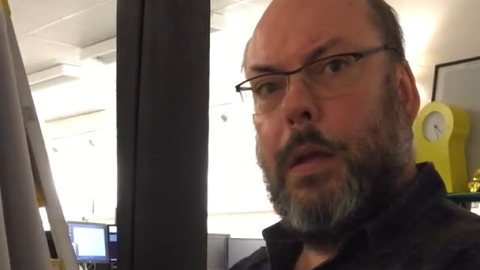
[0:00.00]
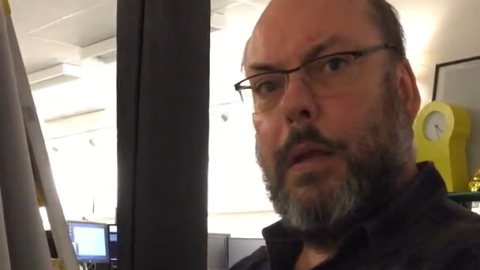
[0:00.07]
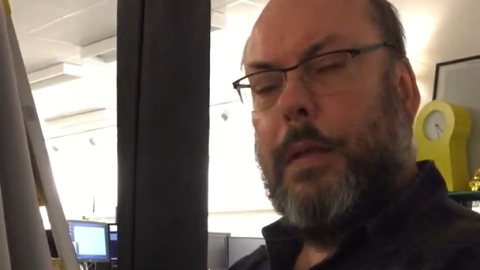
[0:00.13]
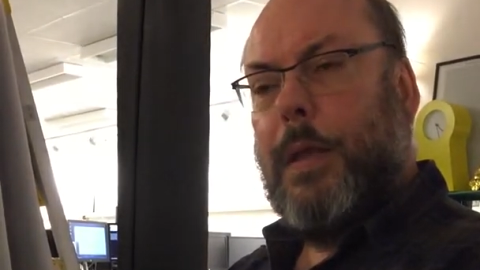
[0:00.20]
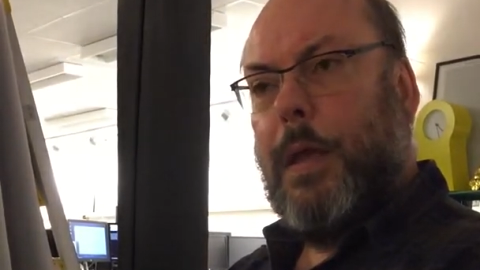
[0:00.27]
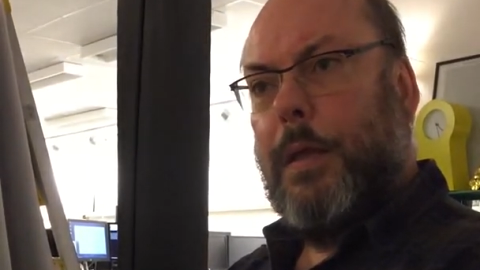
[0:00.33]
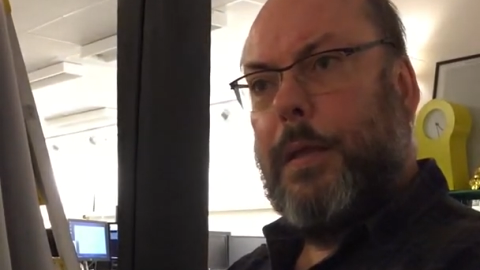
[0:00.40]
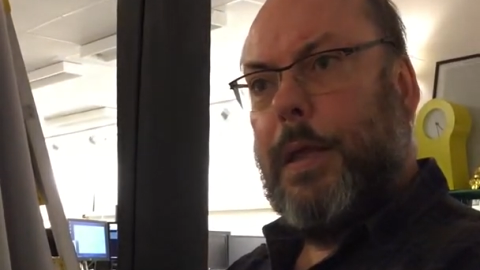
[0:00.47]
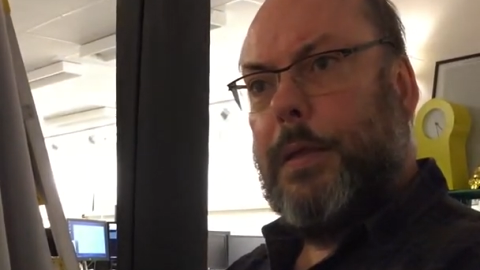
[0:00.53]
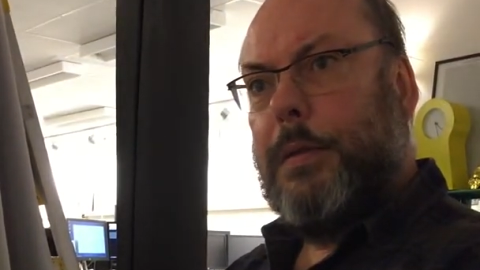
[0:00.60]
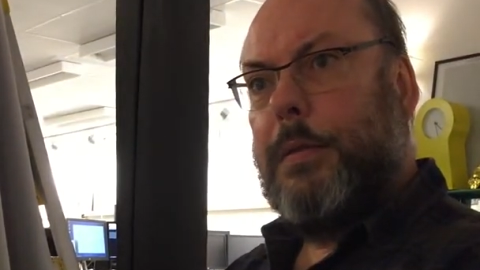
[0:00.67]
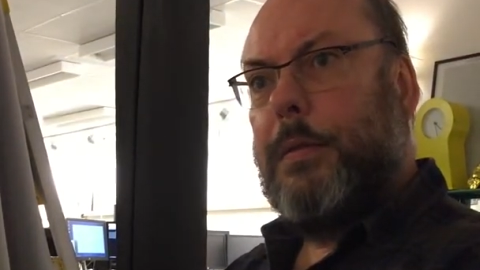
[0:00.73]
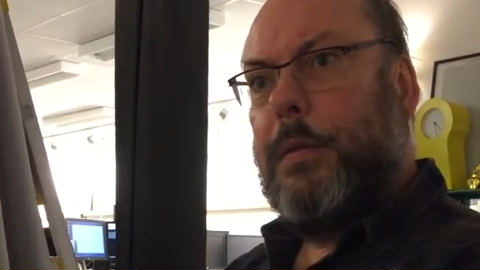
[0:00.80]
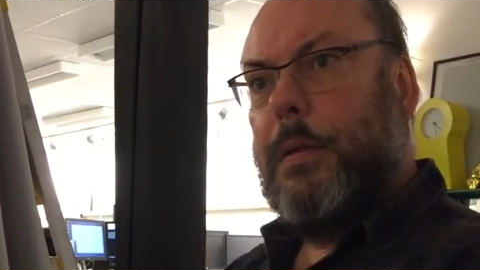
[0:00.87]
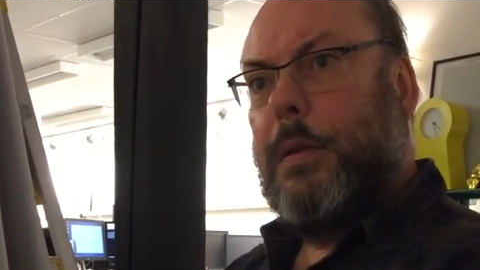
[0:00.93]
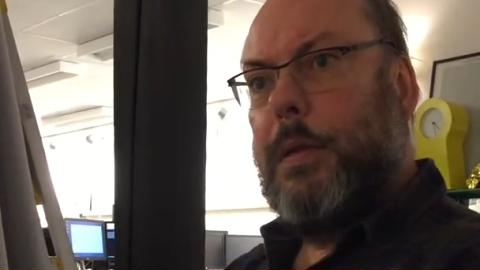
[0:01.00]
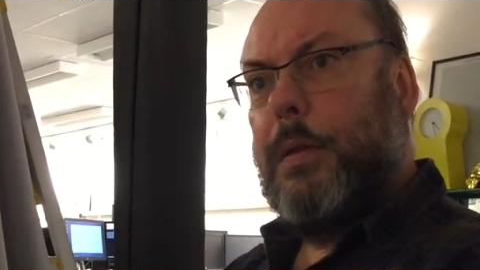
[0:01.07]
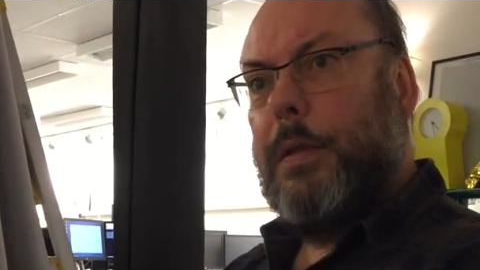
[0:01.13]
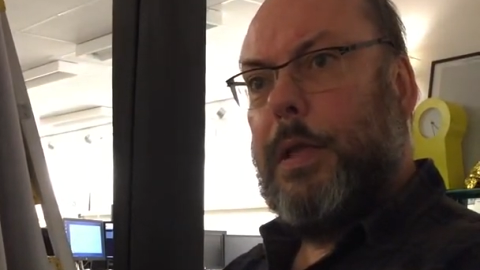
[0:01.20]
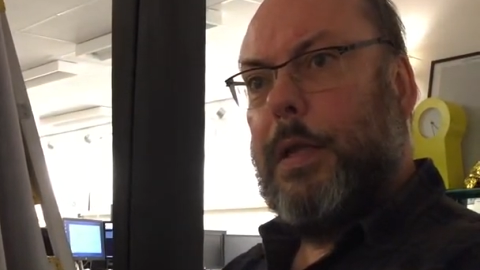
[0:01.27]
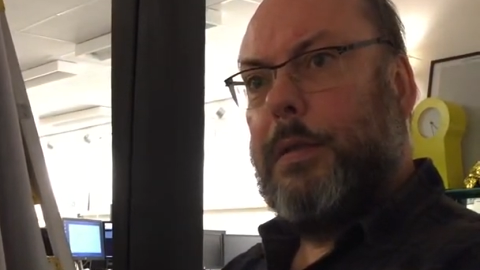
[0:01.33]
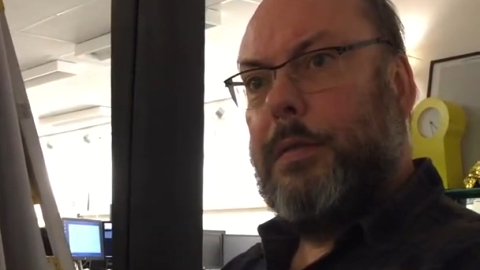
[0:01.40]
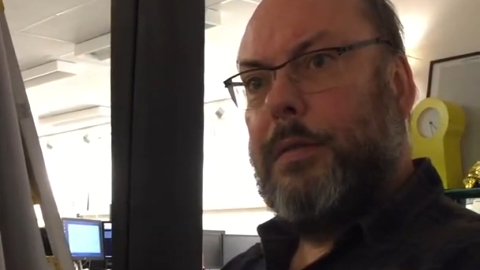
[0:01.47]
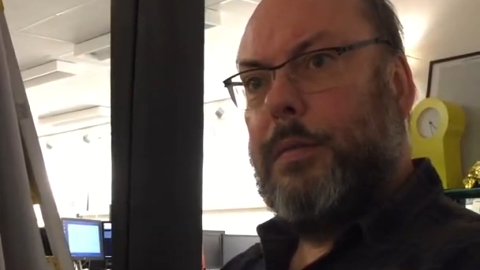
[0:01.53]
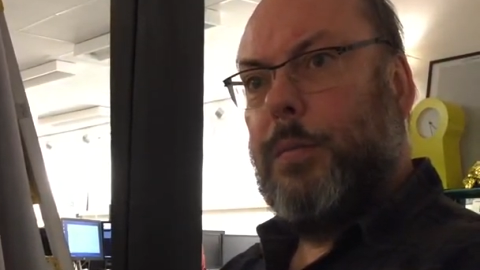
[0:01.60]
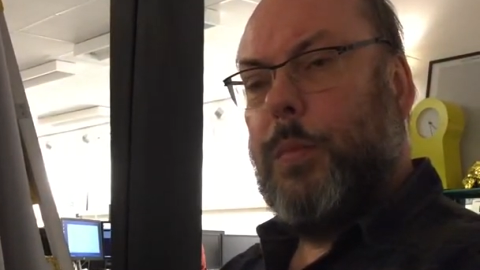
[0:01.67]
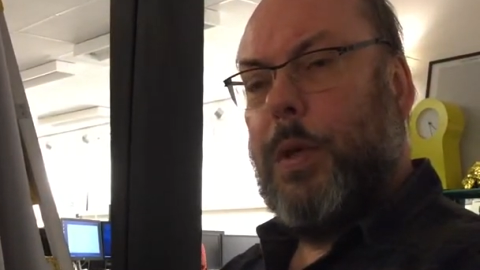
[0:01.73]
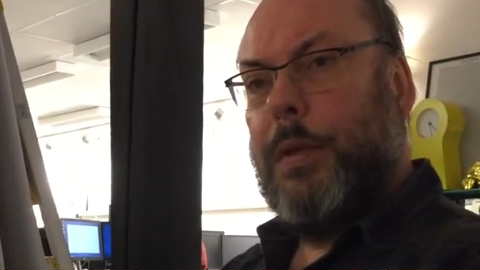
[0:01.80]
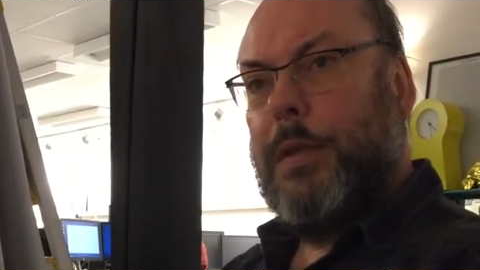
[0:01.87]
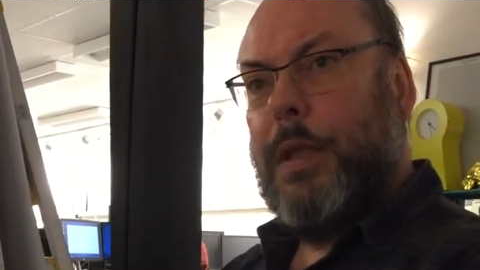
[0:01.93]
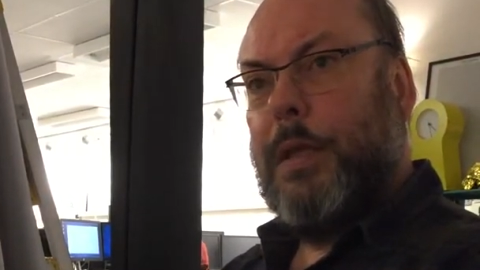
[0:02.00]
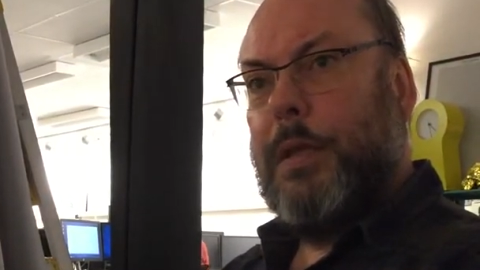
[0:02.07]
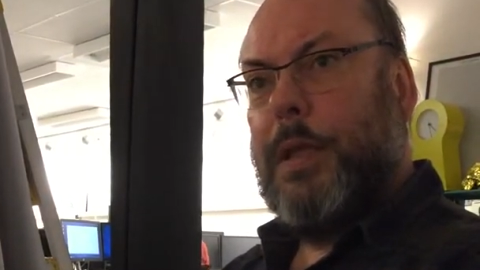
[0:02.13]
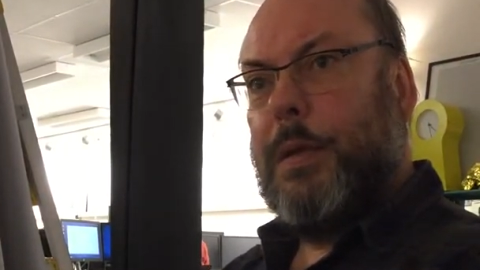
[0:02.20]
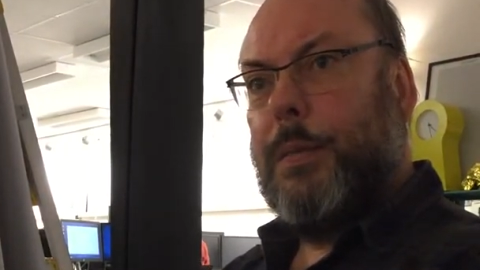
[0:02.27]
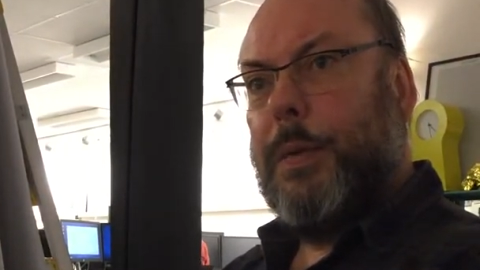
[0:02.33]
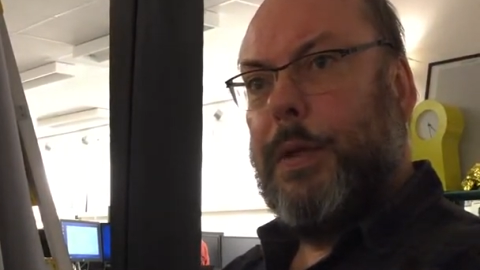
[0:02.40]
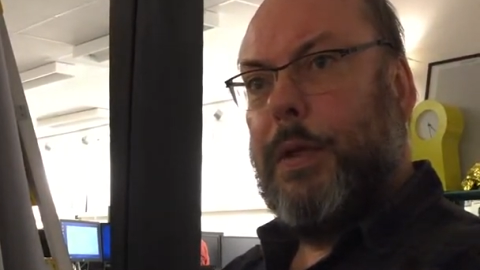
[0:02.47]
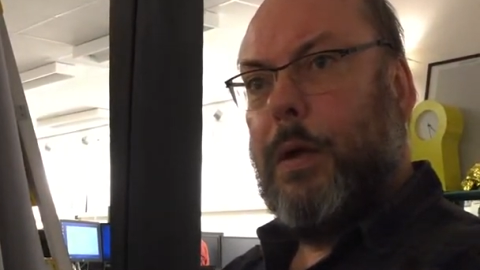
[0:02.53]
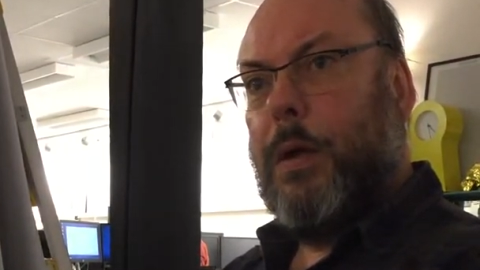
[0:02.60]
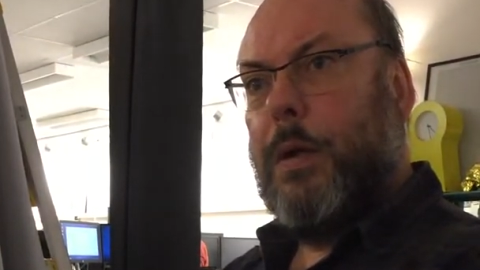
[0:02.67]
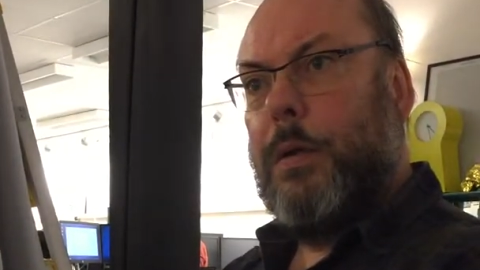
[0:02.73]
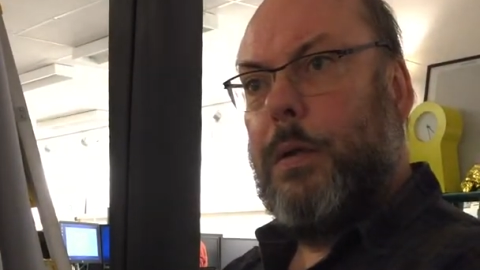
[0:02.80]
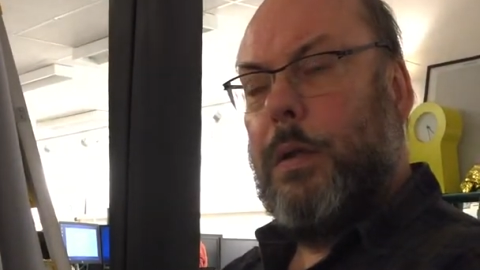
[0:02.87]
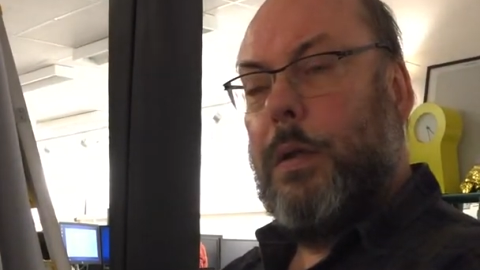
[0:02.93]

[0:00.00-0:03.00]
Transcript: and and that's uh, that's one thing that we are